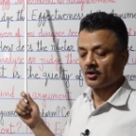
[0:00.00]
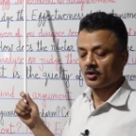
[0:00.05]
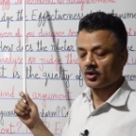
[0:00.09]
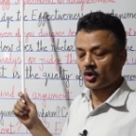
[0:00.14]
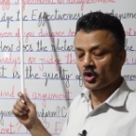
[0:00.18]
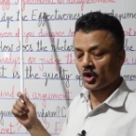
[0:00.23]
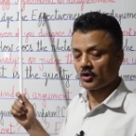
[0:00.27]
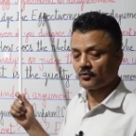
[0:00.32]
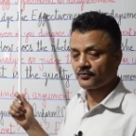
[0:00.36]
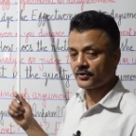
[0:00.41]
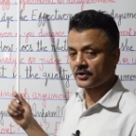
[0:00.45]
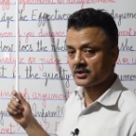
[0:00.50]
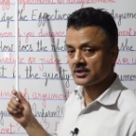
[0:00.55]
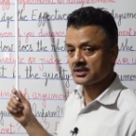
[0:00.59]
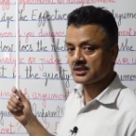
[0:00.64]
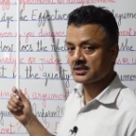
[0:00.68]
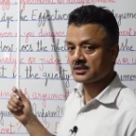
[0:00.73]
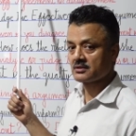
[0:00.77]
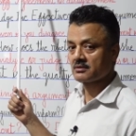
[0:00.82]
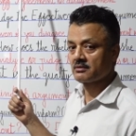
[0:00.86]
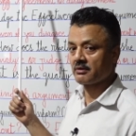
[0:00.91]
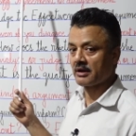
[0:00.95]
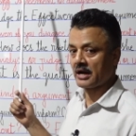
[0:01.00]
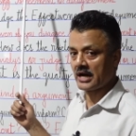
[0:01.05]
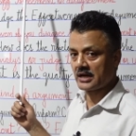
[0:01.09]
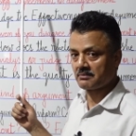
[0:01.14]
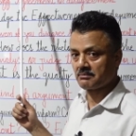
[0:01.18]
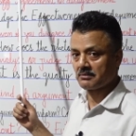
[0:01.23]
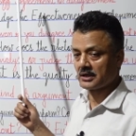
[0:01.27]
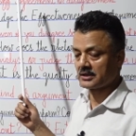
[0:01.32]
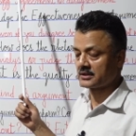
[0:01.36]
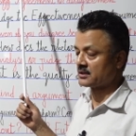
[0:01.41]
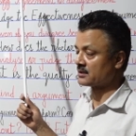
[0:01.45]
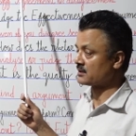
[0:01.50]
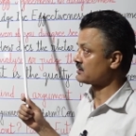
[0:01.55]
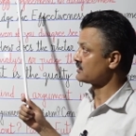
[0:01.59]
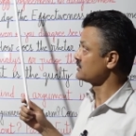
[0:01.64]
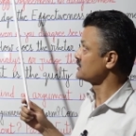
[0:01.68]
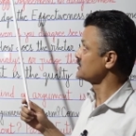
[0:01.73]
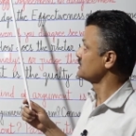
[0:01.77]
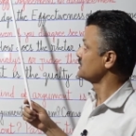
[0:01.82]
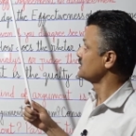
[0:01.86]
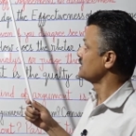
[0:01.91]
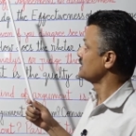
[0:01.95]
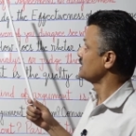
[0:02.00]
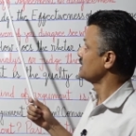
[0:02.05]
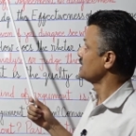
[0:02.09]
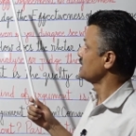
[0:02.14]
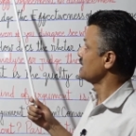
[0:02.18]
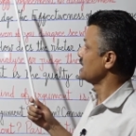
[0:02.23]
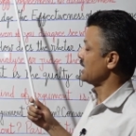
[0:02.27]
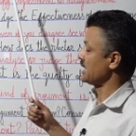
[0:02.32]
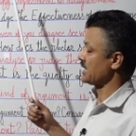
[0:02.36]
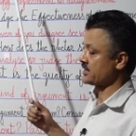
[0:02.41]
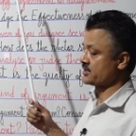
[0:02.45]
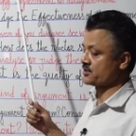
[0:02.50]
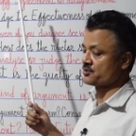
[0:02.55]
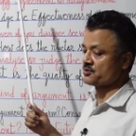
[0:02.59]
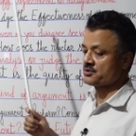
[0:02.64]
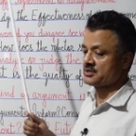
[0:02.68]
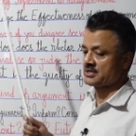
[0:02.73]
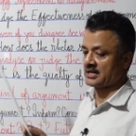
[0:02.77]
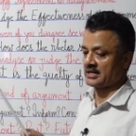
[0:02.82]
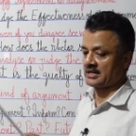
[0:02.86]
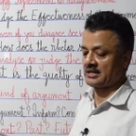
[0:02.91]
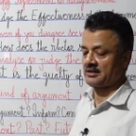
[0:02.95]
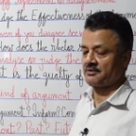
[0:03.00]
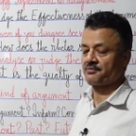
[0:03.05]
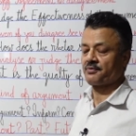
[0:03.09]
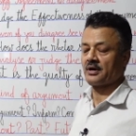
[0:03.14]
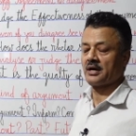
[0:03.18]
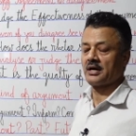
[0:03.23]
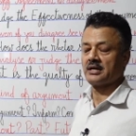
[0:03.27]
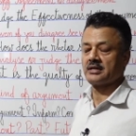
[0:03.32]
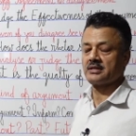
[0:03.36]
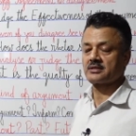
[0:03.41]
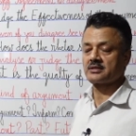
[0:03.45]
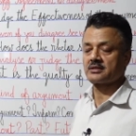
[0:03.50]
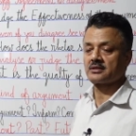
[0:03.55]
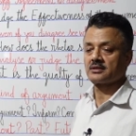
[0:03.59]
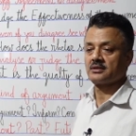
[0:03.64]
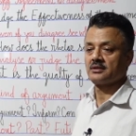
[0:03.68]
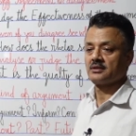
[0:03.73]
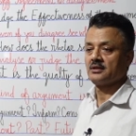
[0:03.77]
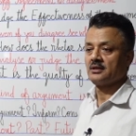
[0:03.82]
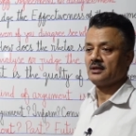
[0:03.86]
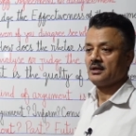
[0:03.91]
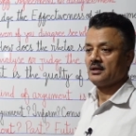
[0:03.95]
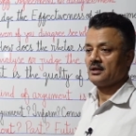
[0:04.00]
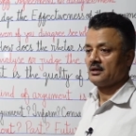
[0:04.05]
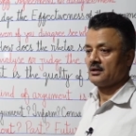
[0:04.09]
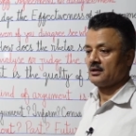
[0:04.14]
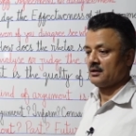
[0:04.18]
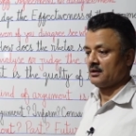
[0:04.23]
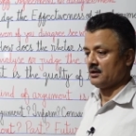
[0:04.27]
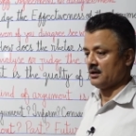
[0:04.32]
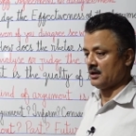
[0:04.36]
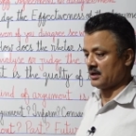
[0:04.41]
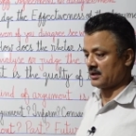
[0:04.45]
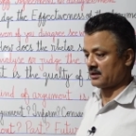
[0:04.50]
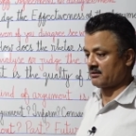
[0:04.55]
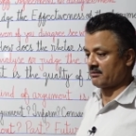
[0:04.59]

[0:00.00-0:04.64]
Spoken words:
Cofer's grandmother had to sacrifice her